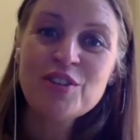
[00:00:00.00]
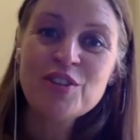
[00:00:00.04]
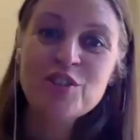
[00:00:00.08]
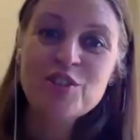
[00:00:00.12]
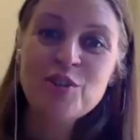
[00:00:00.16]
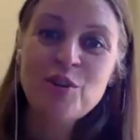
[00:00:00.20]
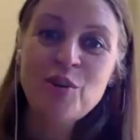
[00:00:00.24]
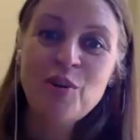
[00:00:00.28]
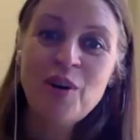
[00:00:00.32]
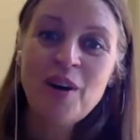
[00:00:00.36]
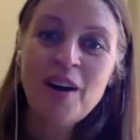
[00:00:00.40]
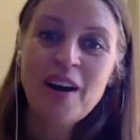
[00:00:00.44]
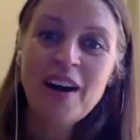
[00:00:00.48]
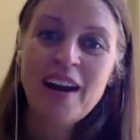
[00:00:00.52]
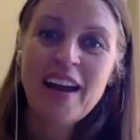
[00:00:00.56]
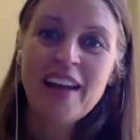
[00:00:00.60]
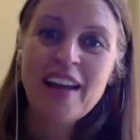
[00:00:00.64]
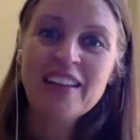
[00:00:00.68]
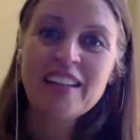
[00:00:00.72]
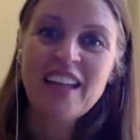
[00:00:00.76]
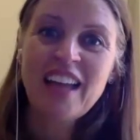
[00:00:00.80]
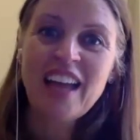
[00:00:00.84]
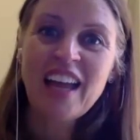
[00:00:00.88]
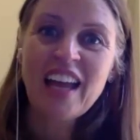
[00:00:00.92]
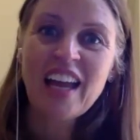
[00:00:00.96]
story,
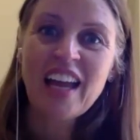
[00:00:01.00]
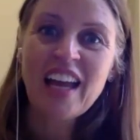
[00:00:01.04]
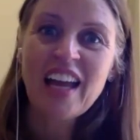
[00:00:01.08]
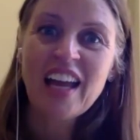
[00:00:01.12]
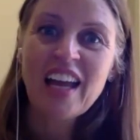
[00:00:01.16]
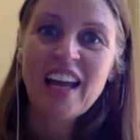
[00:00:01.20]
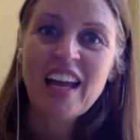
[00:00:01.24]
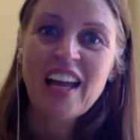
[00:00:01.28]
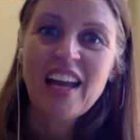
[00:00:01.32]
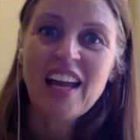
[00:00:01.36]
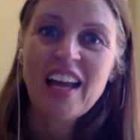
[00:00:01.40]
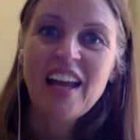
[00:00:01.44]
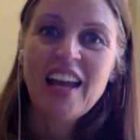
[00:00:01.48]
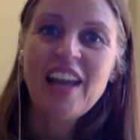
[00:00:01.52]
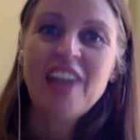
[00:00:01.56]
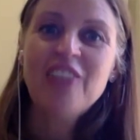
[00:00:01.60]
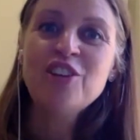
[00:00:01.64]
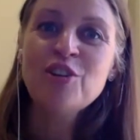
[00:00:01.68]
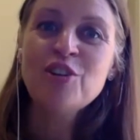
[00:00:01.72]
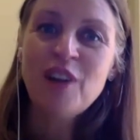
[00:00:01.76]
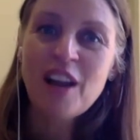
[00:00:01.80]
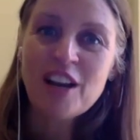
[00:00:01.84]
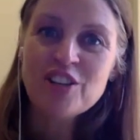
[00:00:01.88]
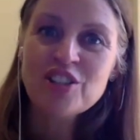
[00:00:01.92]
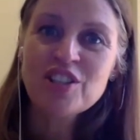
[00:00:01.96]
and like
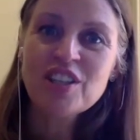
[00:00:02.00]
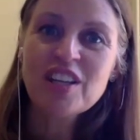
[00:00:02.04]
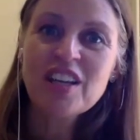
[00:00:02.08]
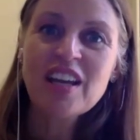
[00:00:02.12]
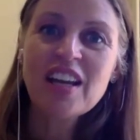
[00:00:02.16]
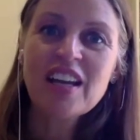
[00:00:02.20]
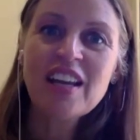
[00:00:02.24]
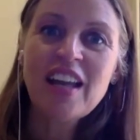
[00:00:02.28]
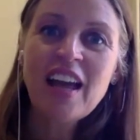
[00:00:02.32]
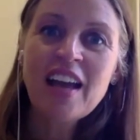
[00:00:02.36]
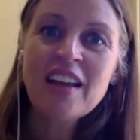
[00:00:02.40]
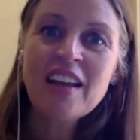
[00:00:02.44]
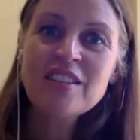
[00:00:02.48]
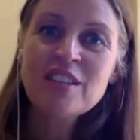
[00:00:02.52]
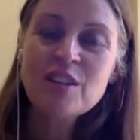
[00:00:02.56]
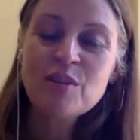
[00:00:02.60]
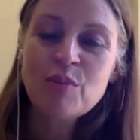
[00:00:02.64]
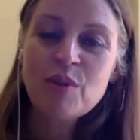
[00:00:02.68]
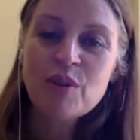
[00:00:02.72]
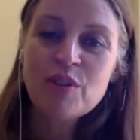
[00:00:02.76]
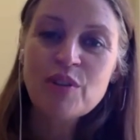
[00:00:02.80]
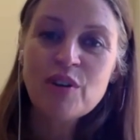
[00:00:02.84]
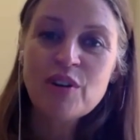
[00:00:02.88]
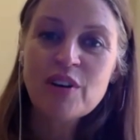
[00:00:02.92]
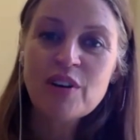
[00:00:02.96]
you're actually connected
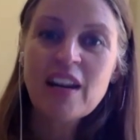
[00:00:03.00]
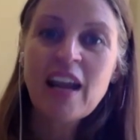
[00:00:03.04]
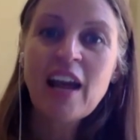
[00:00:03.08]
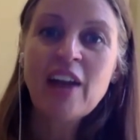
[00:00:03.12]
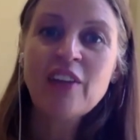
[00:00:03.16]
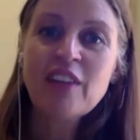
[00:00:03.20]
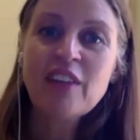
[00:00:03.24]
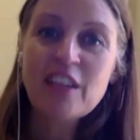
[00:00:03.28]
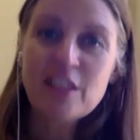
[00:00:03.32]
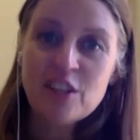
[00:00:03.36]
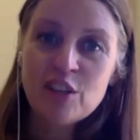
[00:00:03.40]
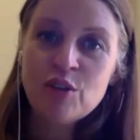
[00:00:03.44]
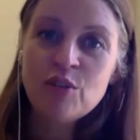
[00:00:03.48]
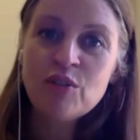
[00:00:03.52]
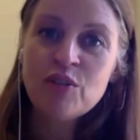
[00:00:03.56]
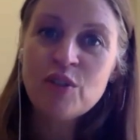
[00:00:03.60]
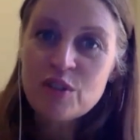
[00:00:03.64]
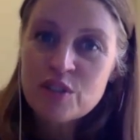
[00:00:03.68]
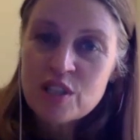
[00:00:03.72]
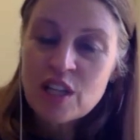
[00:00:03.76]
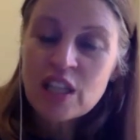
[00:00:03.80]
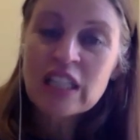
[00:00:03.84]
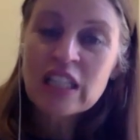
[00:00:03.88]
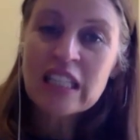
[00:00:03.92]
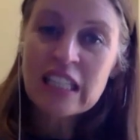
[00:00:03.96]
with her now. Like
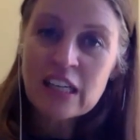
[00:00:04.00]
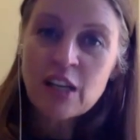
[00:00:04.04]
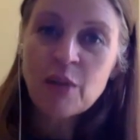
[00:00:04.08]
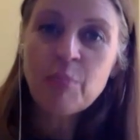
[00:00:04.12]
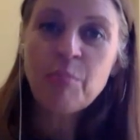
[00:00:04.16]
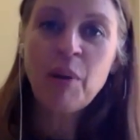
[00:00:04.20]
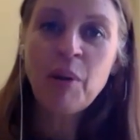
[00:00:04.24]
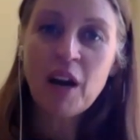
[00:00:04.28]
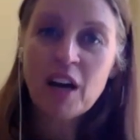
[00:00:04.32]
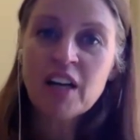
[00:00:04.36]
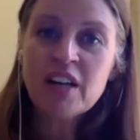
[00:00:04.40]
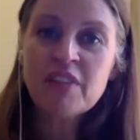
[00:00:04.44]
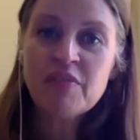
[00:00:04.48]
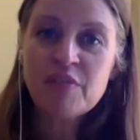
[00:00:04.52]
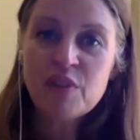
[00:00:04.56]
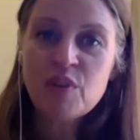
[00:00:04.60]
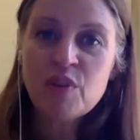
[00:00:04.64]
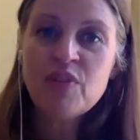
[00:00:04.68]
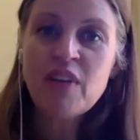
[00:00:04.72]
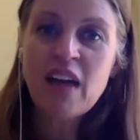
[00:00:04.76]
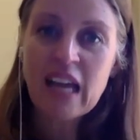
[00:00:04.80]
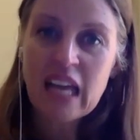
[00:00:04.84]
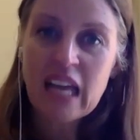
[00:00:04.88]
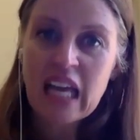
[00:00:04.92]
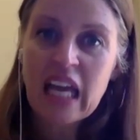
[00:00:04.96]
there's a little part of you
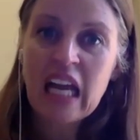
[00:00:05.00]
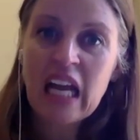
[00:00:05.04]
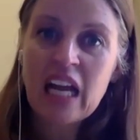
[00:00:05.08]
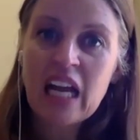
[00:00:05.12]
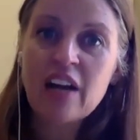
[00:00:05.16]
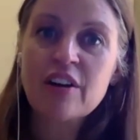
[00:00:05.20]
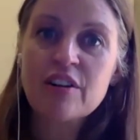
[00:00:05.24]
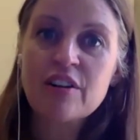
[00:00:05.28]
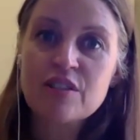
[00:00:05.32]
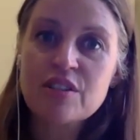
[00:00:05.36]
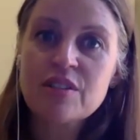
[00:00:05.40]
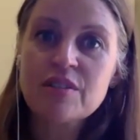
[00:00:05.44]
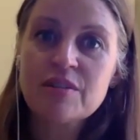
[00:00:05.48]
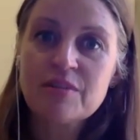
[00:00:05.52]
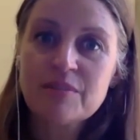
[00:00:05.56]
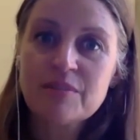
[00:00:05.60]
that cares.